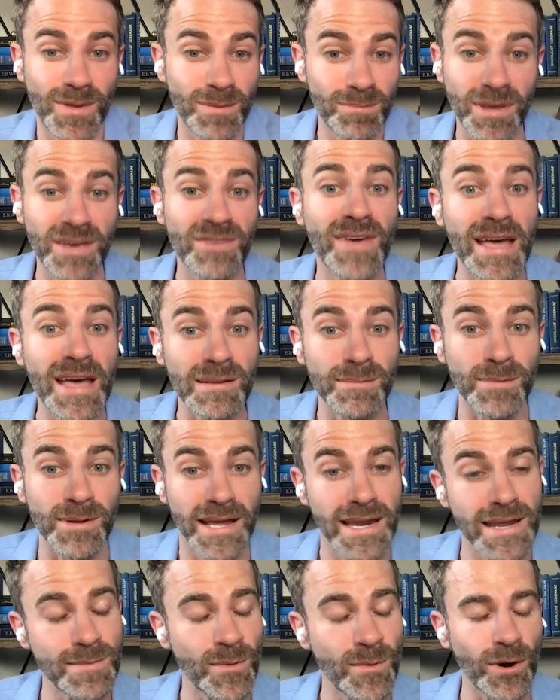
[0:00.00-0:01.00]
be
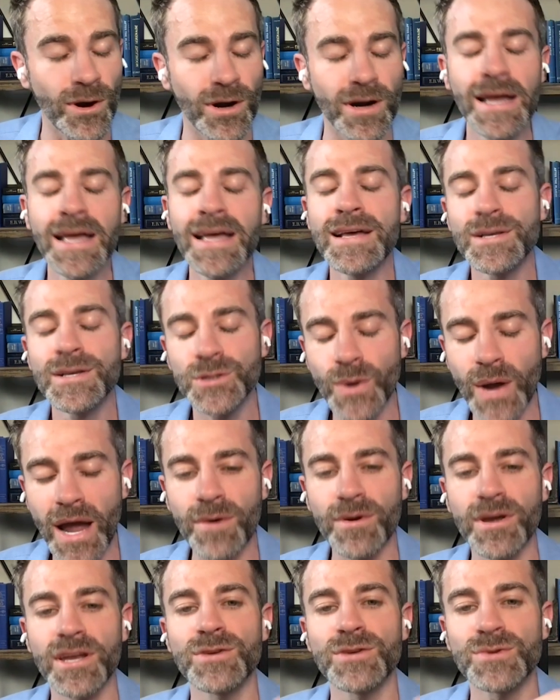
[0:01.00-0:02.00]
available anymore. So
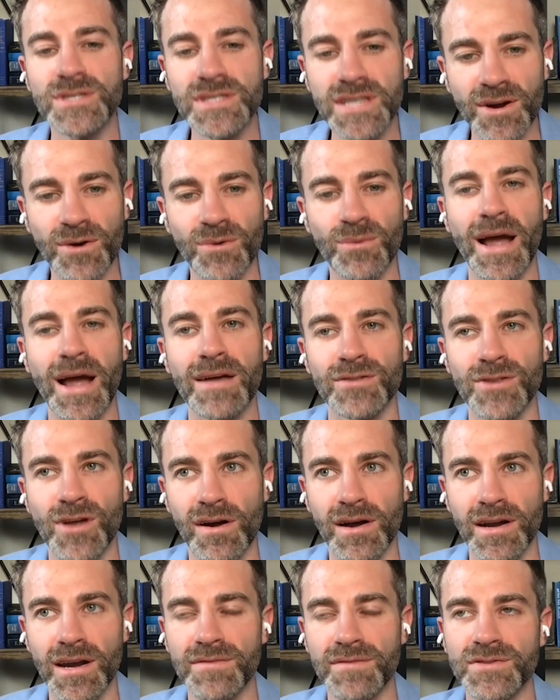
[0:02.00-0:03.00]
how can you stick around
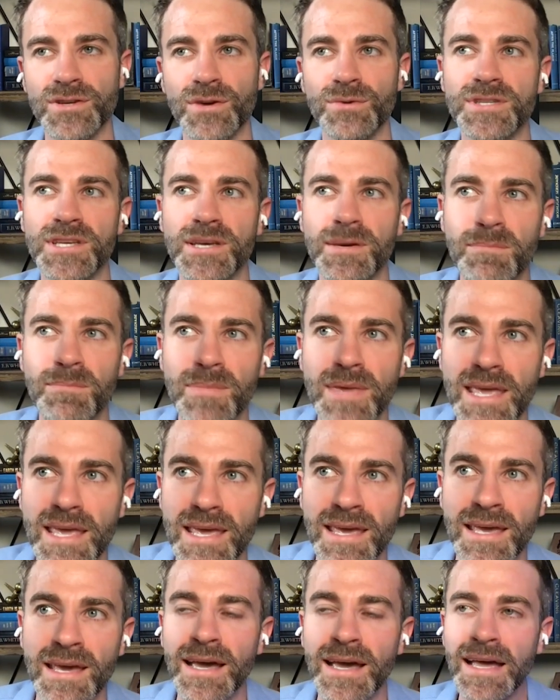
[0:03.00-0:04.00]
long enough? So to
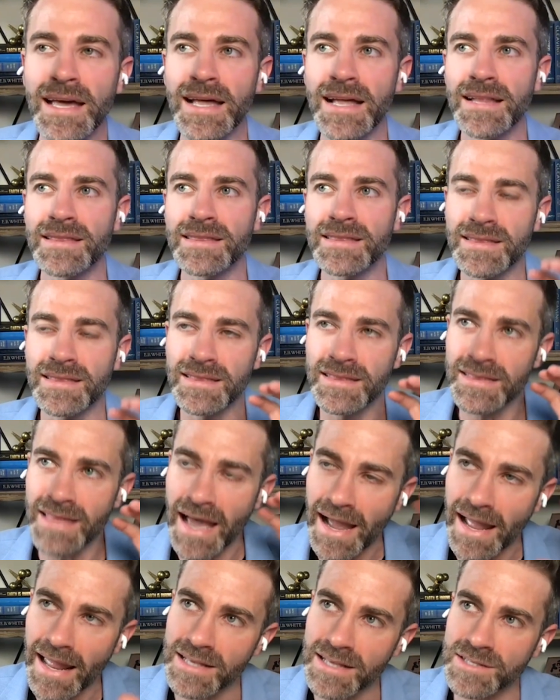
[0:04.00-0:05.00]
me,
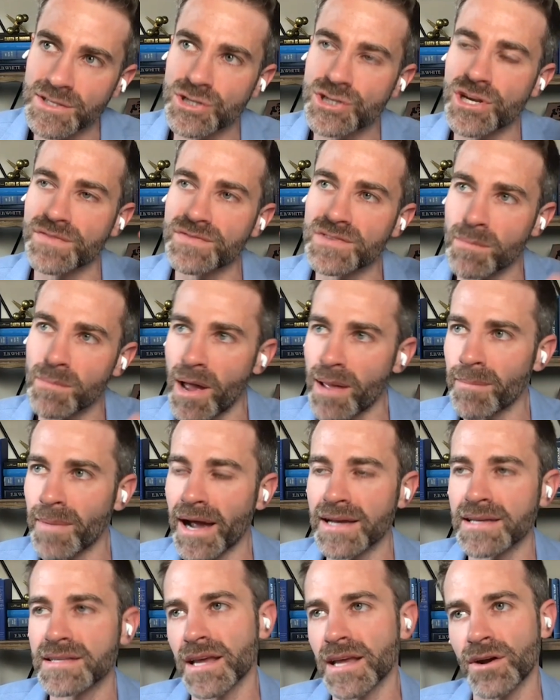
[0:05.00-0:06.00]
that has shifted my
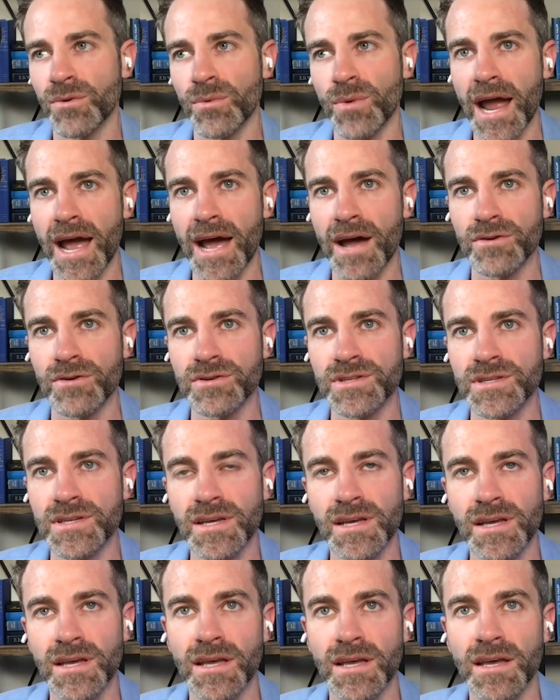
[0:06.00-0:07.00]
mindset around
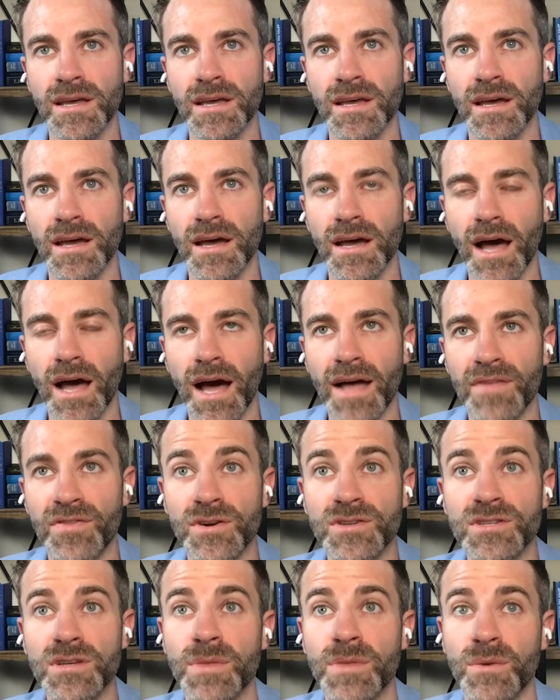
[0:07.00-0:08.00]

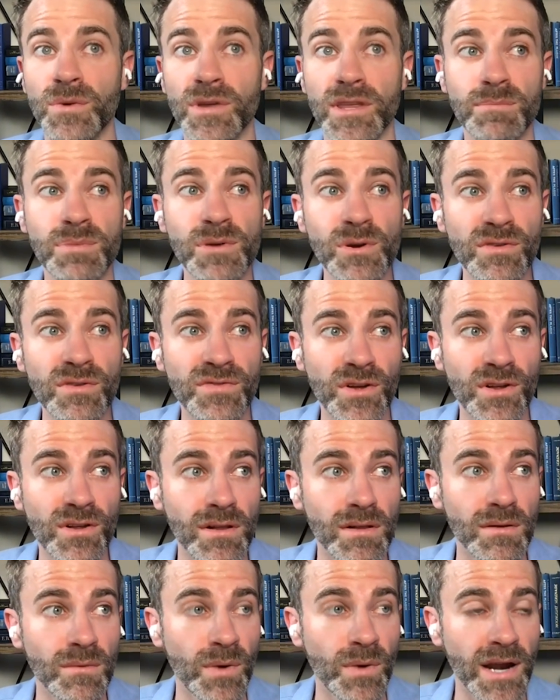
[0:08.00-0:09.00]
there's something really
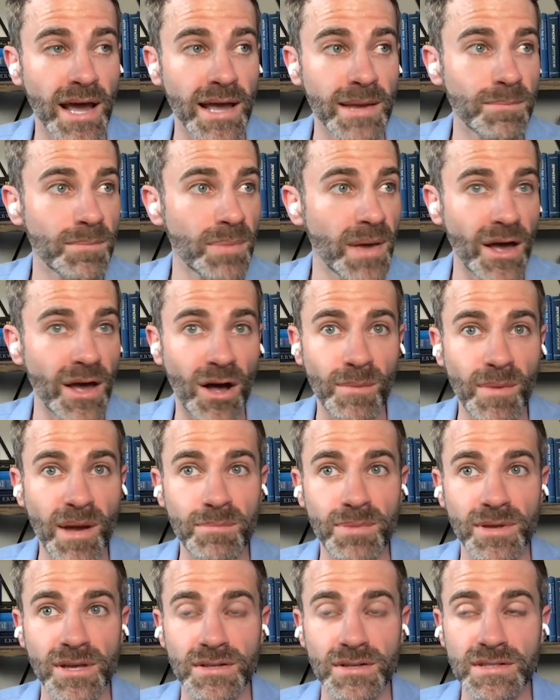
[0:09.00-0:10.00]
beautiful when I pay all my
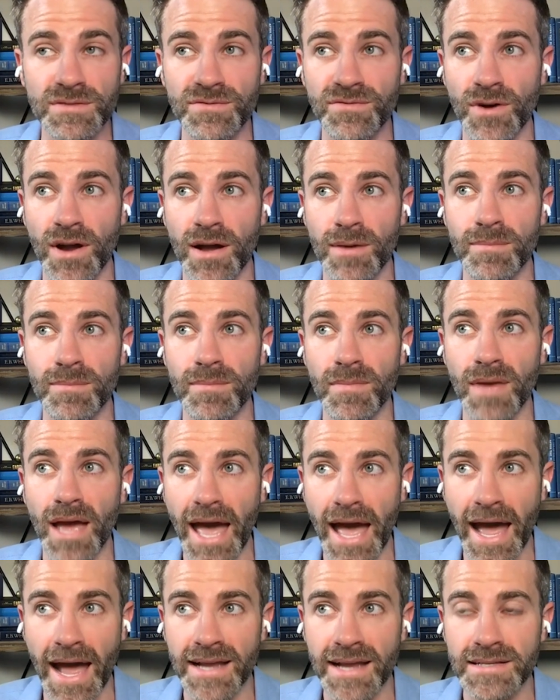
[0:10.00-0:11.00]
bills from
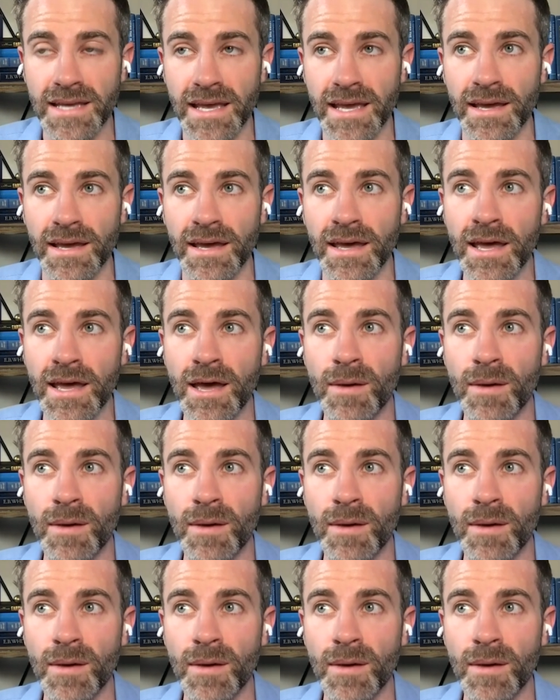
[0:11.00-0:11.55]
acting.